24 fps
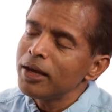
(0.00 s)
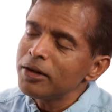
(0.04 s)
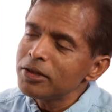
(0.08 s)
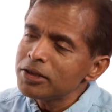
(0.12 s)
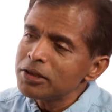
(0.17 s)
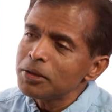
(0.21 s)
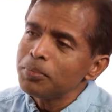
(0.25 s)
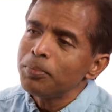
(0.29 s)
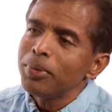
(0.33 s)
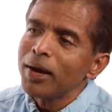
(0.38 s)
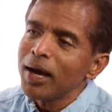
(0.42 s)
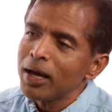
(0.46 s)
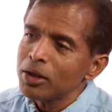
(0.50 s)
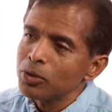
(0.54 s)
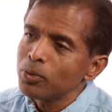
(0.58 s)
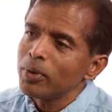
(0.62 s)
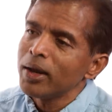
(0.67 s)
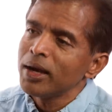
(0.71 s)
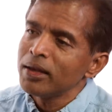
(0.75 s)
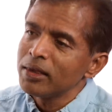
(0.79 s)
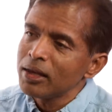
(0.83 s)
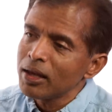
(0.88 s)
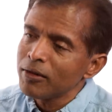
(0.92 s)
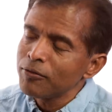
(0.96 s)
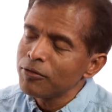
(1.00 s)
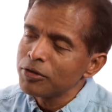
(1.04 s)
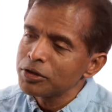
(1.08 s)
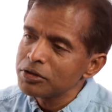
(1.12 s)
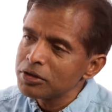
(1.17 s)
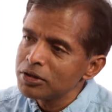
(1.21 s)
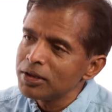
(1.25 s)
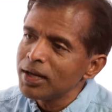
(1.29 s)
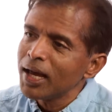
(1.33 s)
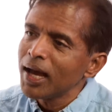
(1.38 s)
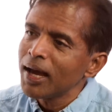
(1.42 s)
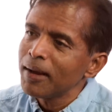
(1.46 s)
There is a pathway, I think,
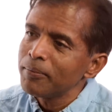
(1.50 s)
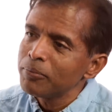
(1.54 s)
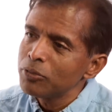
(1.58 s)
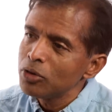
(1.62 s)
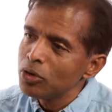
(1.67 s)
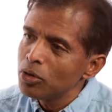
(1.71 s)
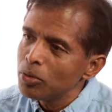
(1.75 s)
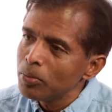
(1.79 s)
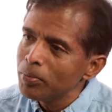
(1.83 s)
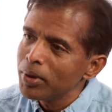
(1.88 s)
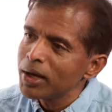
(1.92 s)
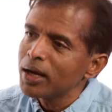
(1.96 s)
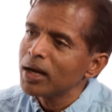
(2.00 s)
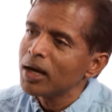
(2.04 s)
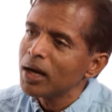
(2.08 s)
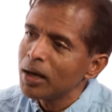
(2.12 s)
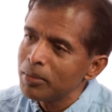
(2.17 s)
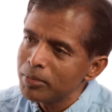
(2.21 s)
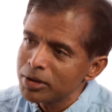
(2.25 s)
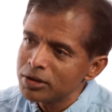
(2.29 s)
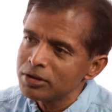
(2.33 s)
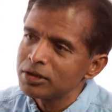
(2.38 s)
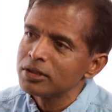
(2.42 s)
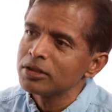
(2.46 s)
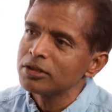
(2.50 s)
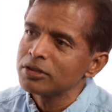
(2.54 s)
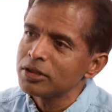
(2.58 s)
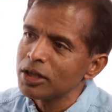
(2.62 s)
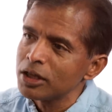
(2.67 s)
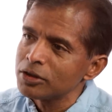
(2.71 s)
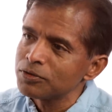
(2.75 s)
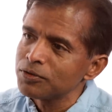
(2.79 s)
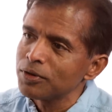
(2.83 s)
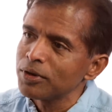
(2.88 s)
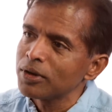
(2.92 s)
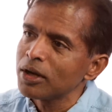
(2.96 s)
for Snap to become a
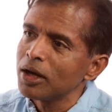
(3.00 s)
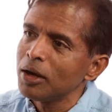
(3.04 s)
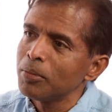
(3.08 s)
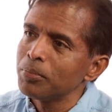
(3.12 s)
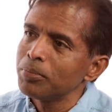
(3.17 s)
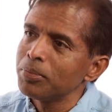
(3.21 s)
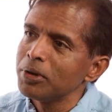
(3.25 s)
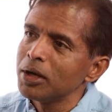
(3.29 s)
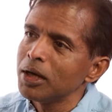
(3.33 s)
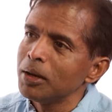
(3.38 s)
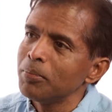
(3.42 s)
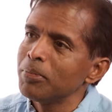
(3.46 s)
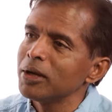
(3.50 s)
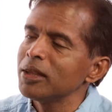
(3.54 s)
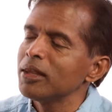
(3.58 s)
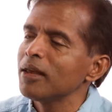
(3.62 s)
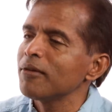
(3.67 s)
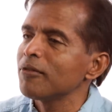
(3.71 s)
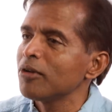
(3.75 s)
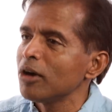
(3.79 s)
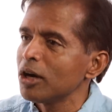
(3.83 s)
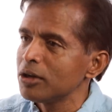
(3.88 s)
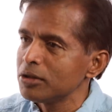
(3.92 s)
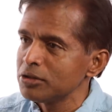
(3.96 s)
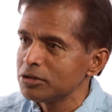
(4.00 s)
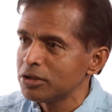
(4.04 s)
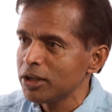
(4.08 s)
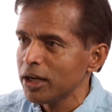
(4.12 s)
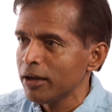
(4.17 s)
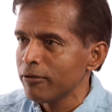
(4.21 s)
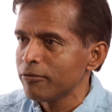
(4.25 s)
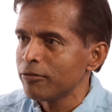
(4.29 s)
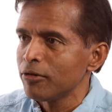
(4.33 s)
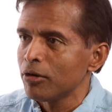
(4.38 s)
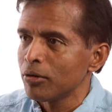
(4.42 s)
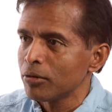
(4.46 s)
successful company, but they've got to
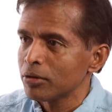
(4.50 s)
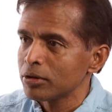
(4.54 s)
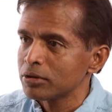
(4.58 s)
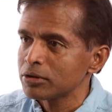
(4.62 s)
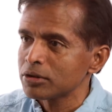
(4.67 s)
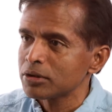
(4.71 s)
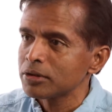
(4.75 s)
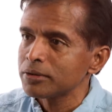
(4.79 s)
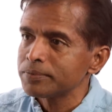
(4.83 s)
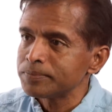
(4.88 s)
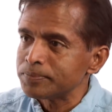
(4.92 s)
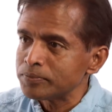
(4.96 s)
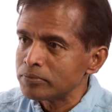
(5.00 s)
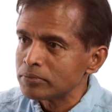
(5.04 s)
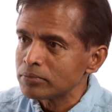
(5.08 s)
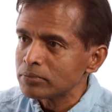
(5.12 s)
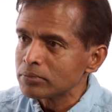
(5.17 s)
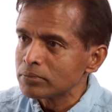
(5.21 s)
stay focused.